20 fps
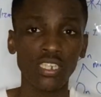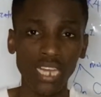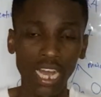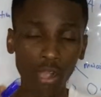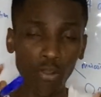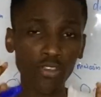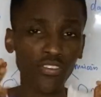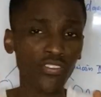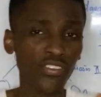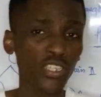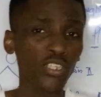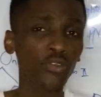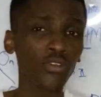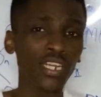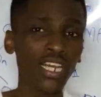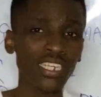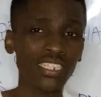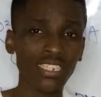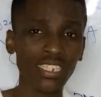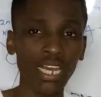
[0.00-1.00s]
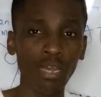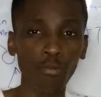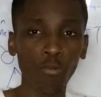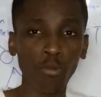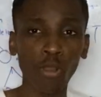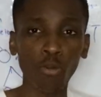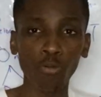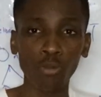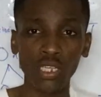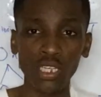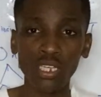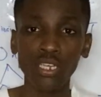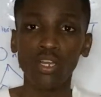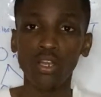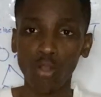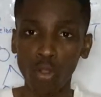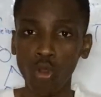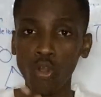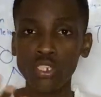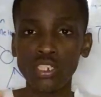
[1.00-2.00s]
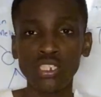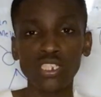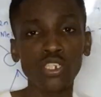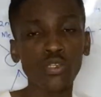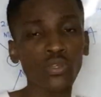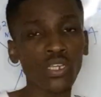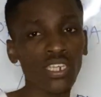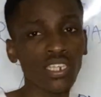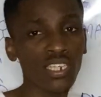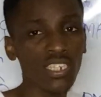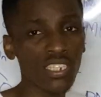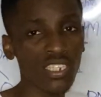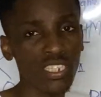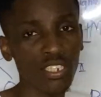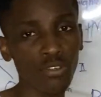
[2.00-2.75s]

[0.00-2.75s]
I will see you next time when we continue in this